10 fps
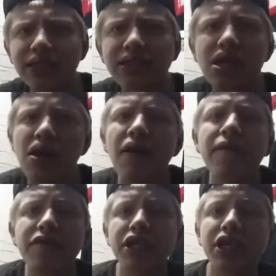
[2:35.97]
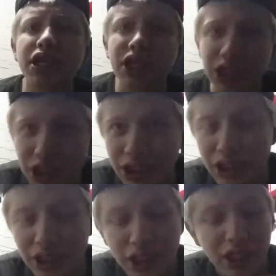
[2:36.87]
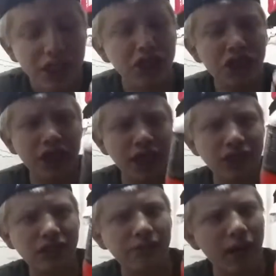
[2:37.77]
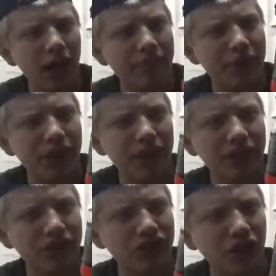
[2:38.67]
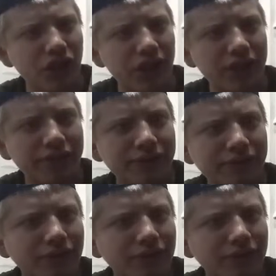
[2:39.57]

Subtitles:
tastes freaking good. You could taste the pop in it, the soda.